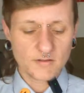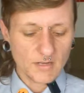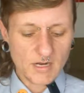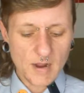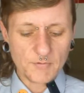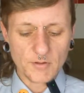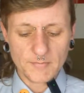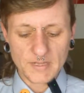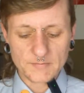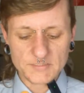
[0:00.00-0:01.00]
a couple of
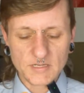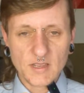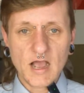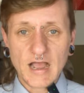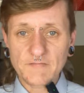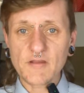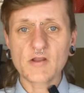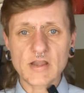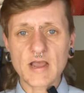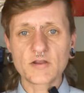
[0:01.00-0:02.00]
memes. I
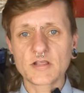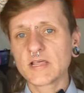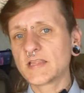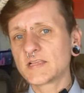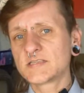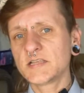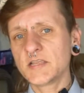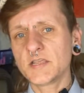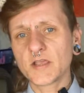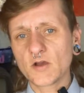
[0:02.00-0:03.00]
found out that this
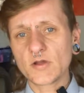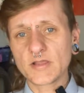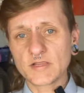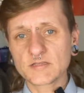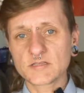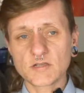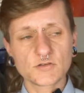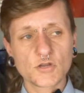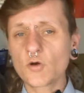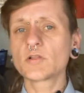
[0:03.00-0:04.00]
CEO is
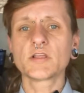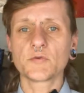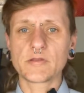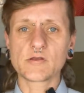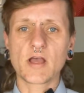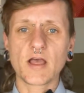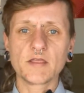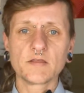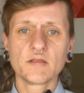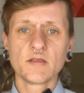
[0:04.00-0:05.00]
totally a real guy.